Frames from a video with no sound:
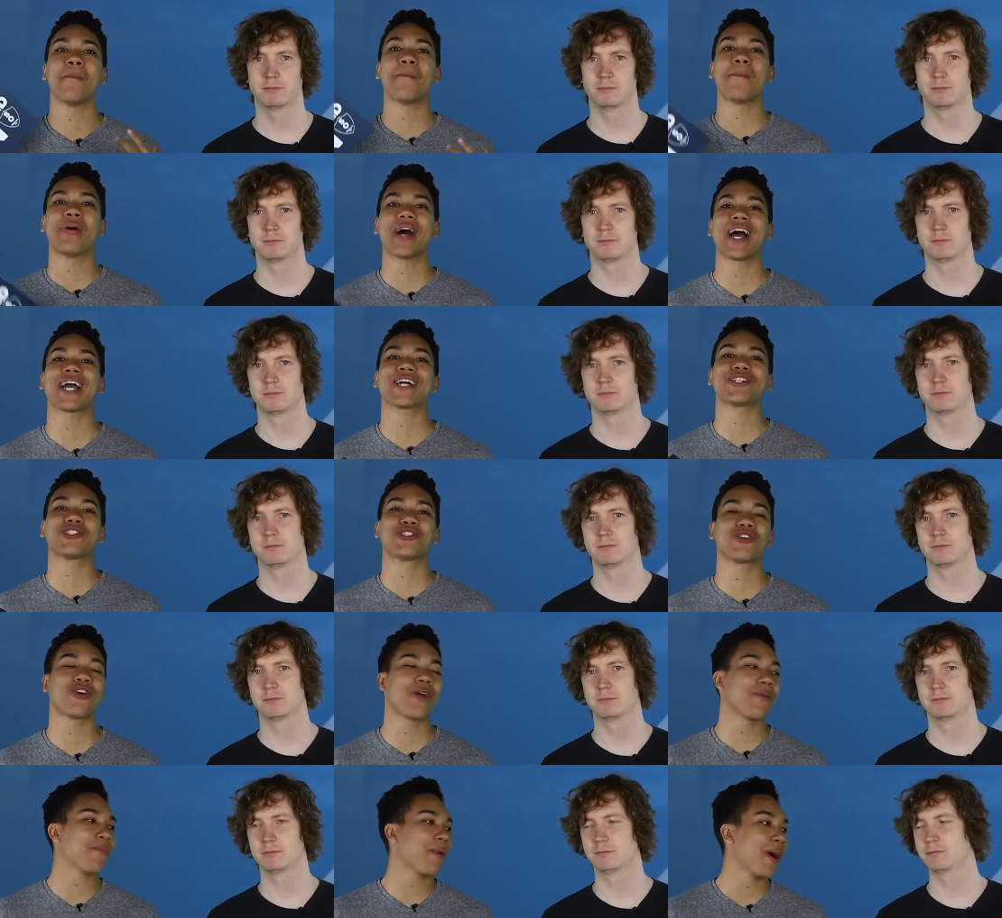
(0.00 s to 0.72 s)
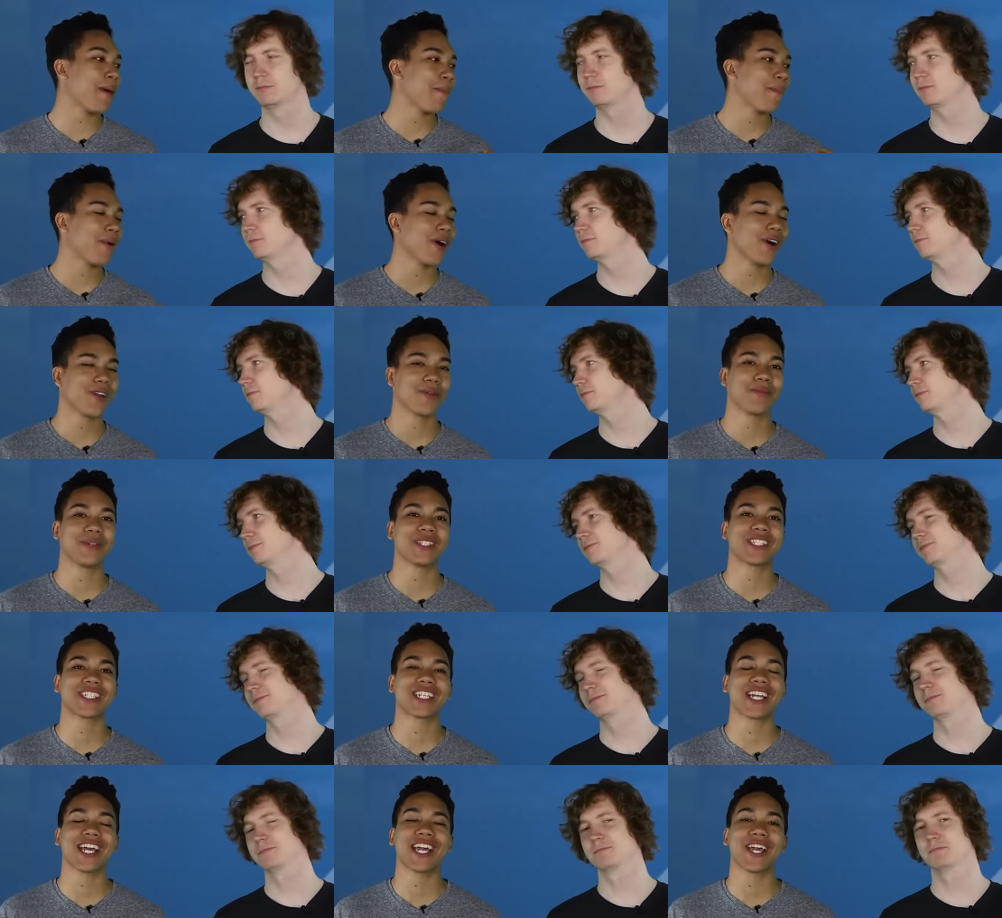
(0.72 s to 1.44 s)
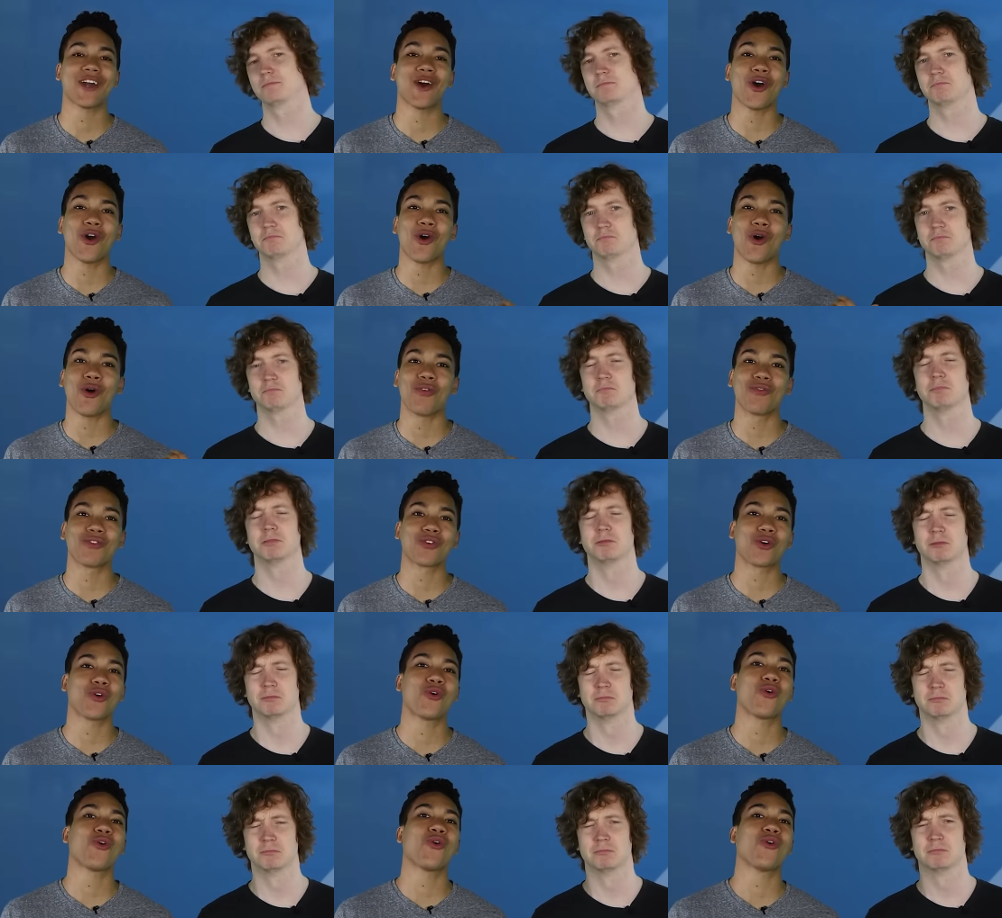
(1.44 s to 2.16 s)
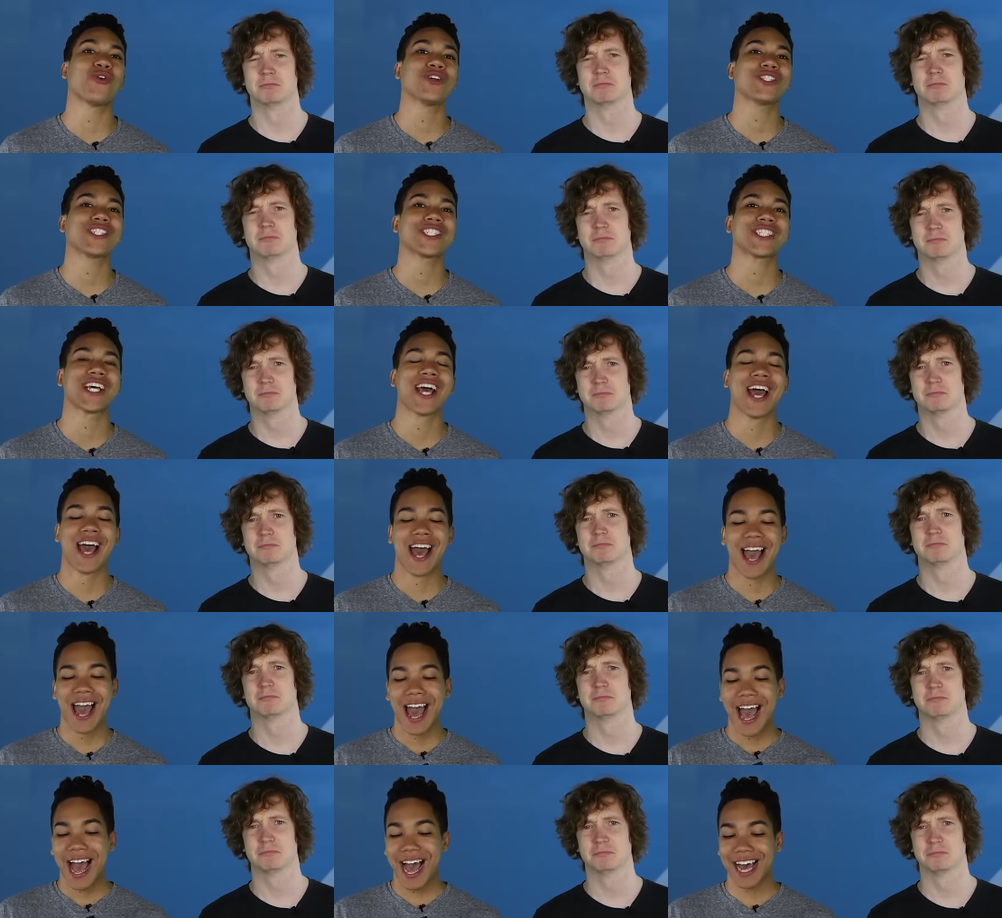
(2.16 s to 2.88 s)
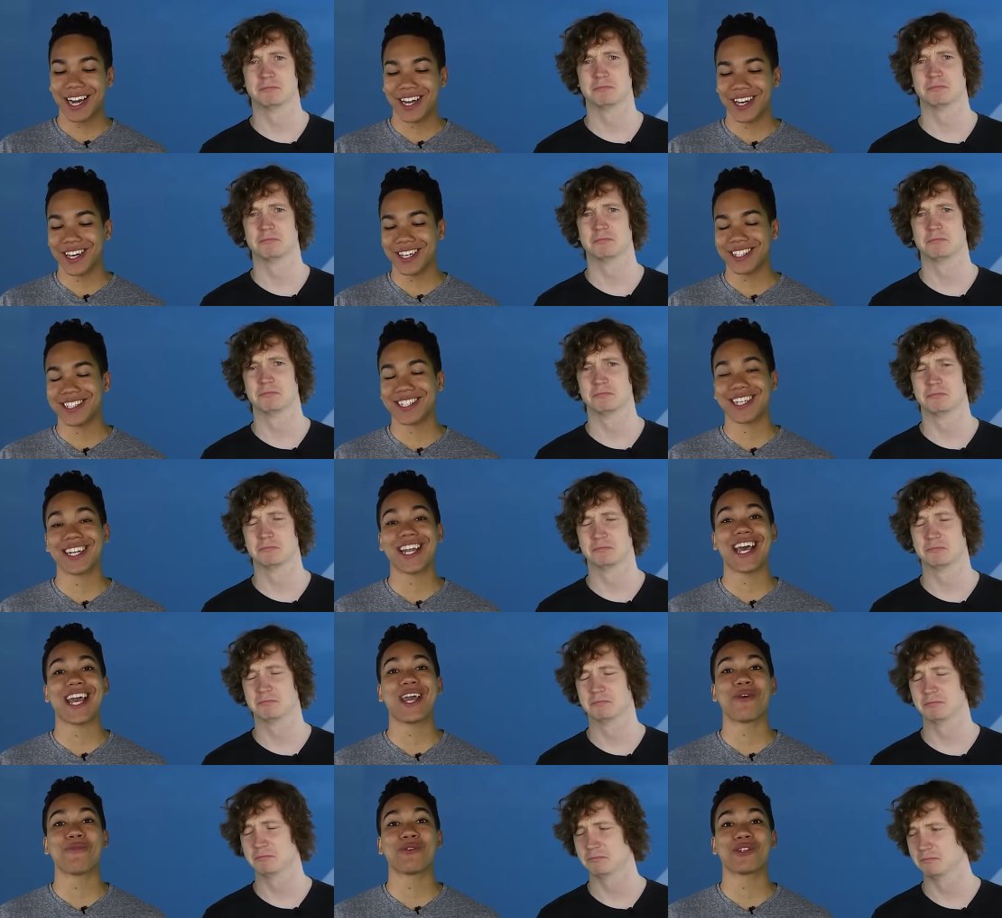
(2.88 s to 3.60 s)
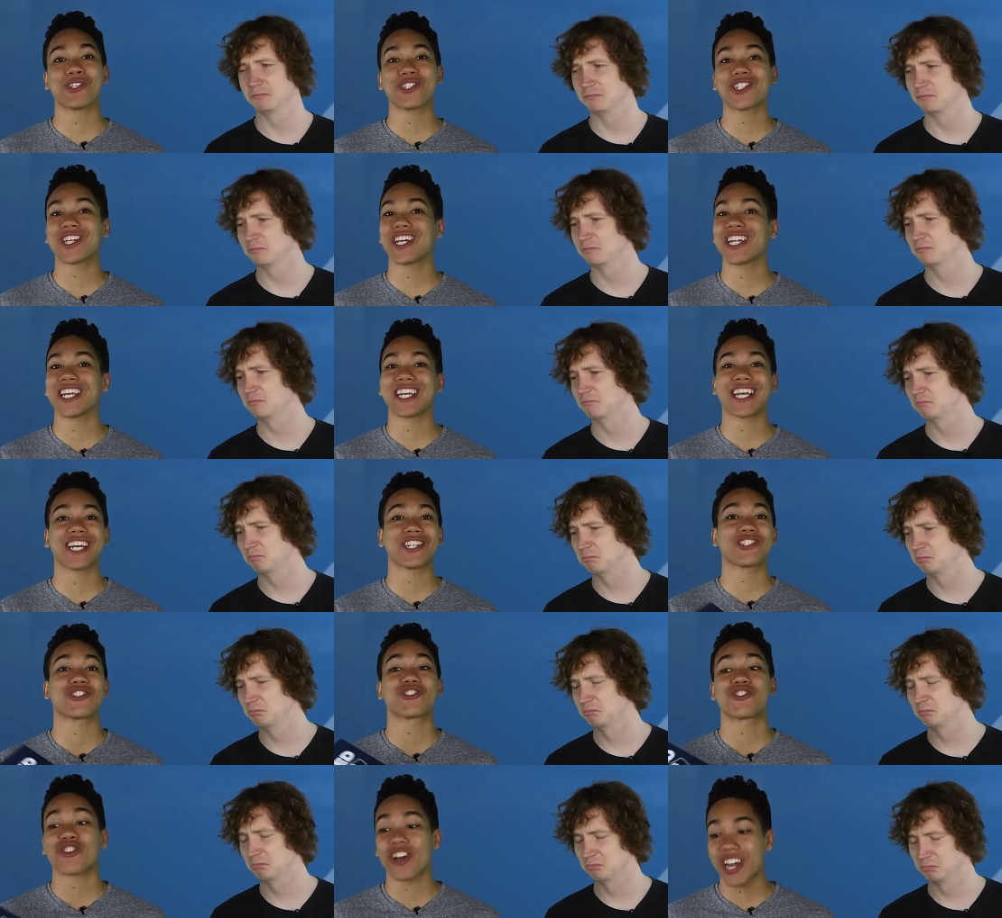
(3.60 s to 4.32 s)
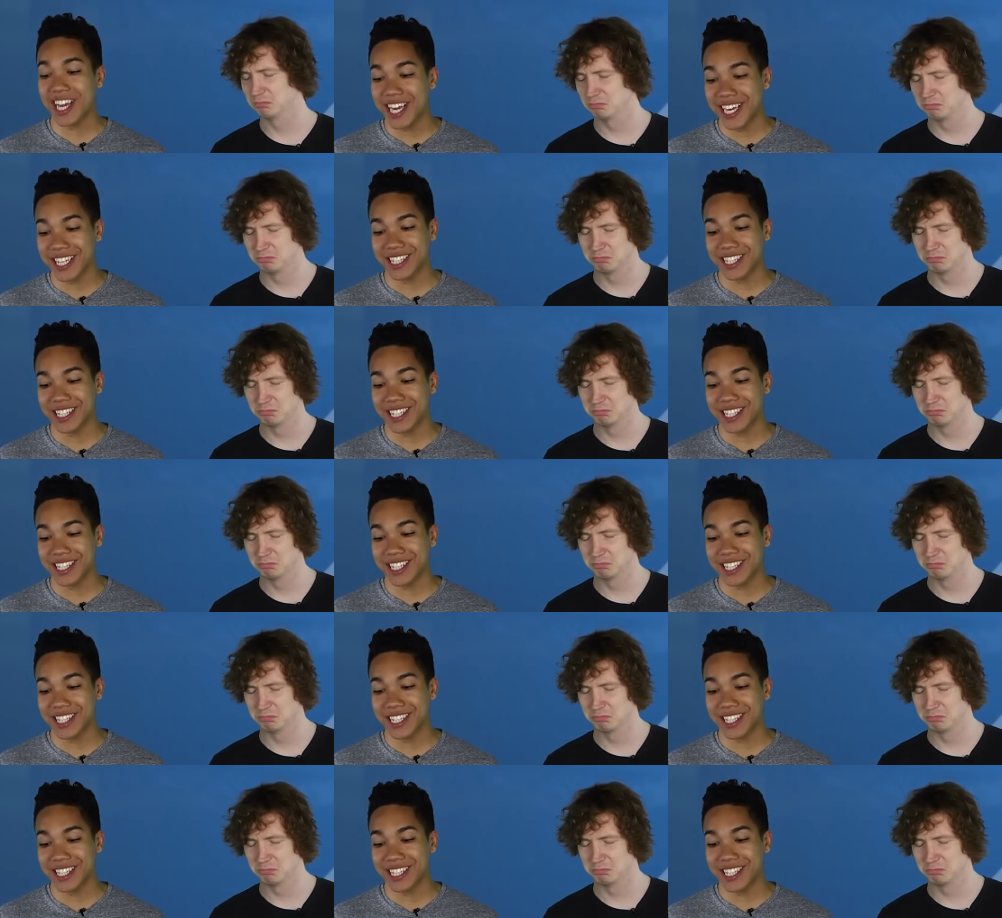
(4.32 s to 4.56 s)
Speaker 1: I'm back, joined by Barnaby Slater, of course. And uh, today we're just going to get straight